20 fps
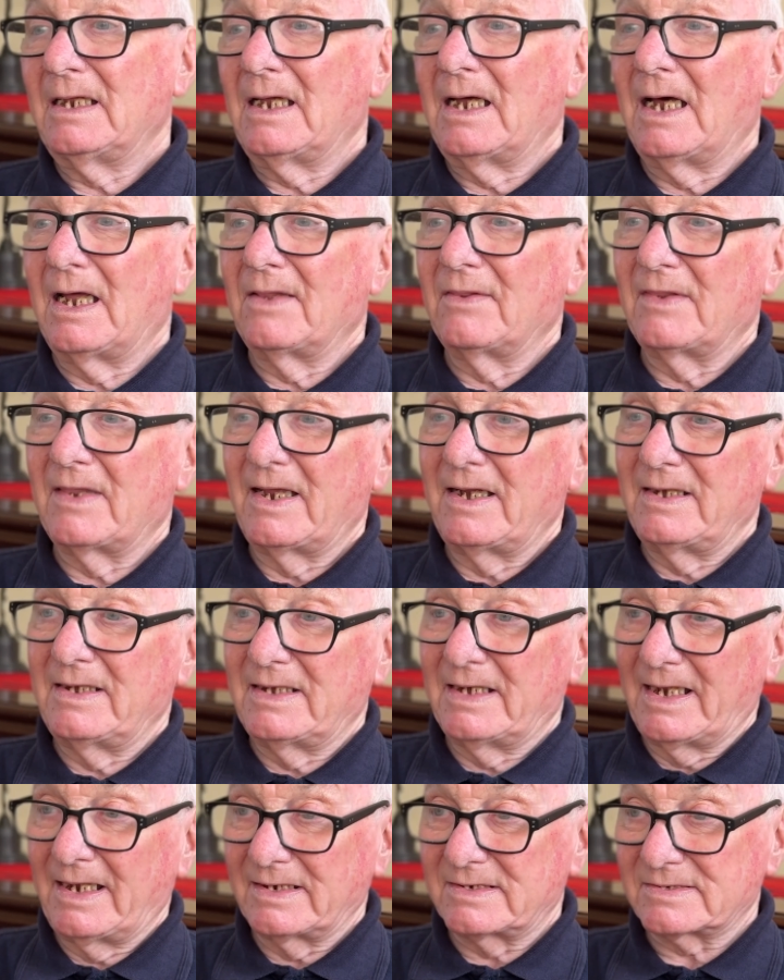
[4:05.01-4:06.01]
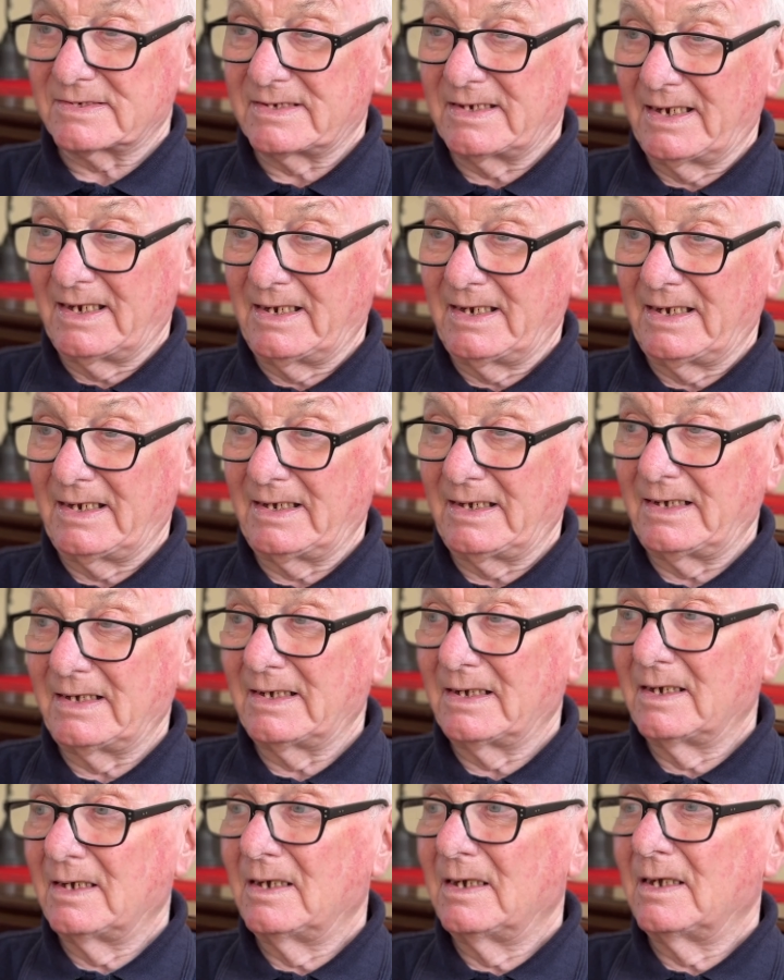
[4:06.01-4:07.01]
And then next day,
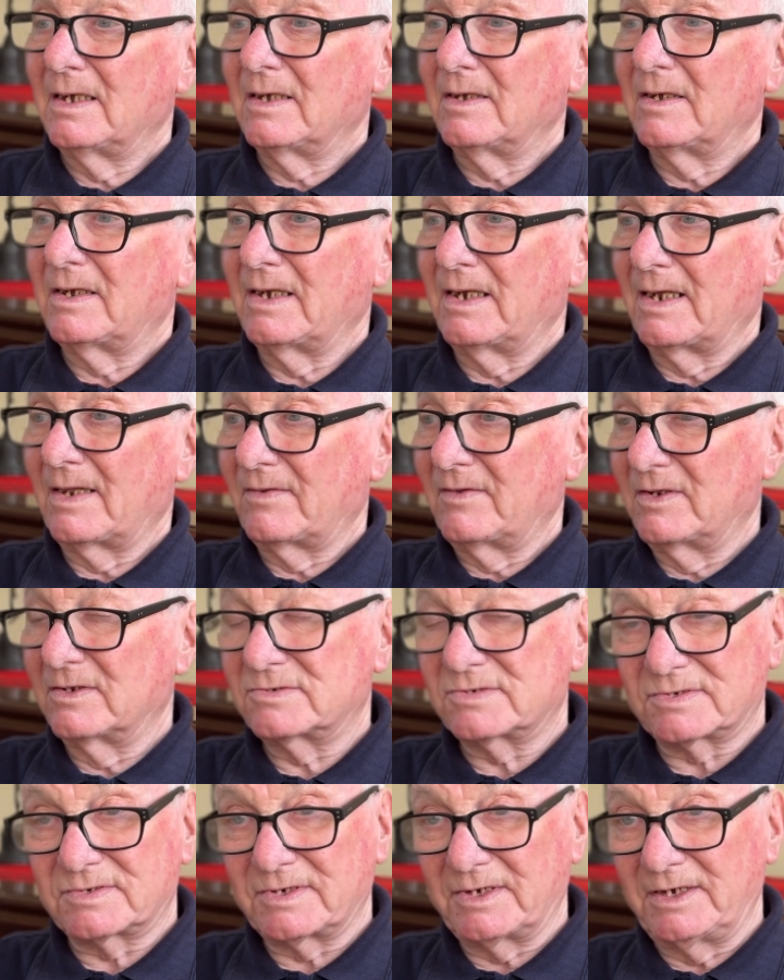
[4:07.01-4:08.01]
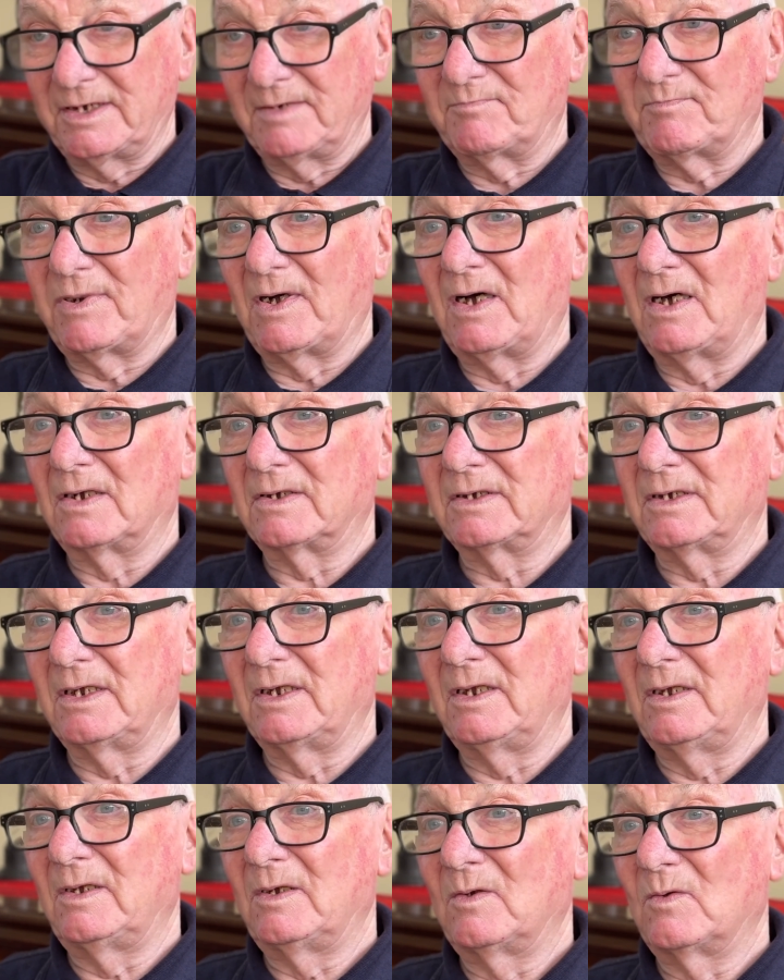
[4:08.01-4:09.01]
they had the street
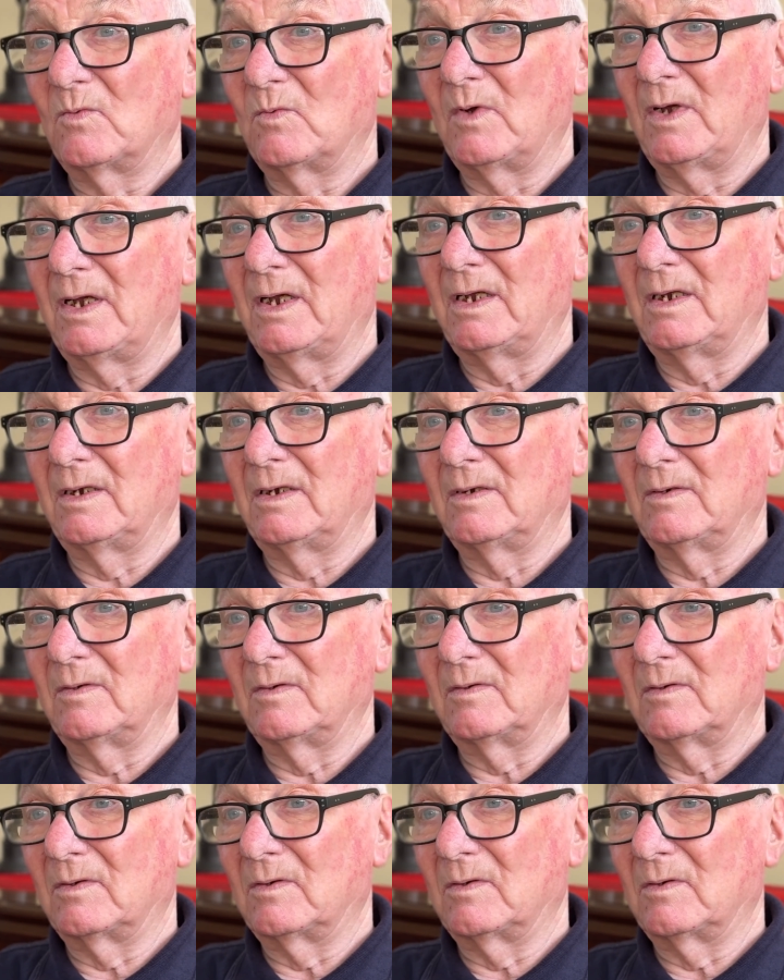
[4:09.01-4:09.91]
party where